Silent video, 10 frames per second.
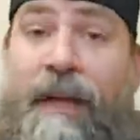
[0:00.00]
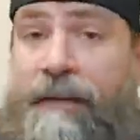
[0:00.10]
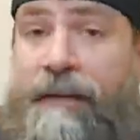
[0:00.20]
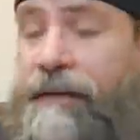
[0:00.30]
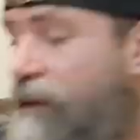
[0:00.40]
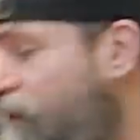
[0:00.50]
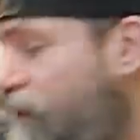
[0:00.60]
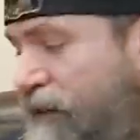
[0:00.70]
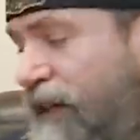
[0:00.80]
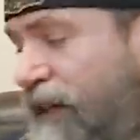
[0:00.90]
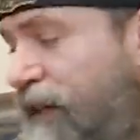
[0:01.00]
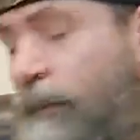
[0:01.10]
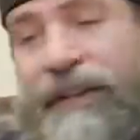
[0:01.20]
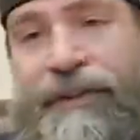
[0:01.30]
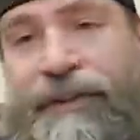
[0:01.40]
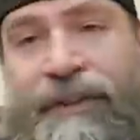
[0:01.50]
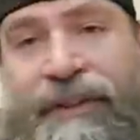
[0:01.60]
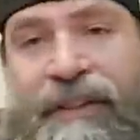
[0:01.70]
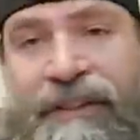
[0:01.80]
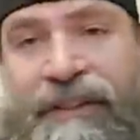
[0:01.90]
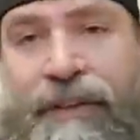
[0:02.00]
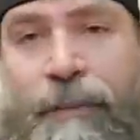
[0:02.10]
The the Satan's Pleasure is contingent upon